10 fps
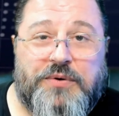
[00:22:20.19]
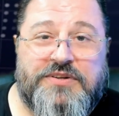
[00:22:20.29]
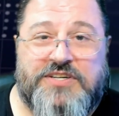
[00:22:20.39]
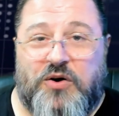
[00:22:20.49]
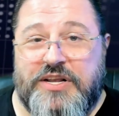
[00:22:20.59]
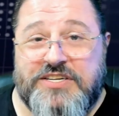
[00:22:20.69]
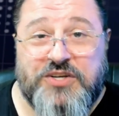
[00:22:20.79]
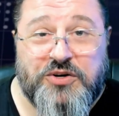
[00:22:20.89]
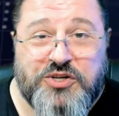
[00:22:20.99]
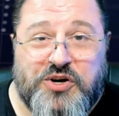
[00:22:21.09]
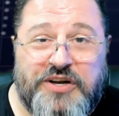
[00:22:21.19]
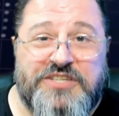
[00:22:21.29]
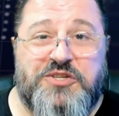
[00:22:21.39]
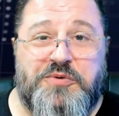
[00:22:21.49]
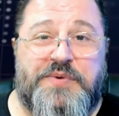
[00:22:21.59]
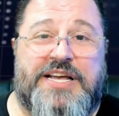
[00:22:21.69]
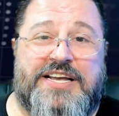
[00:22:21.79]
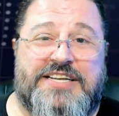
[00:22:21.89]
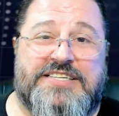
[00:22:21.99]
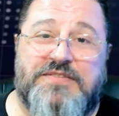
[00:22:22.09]
So it's your choice to make
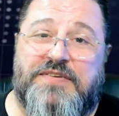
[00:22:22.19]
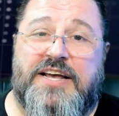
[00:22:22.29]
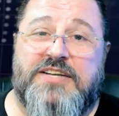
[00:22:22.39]
SimFly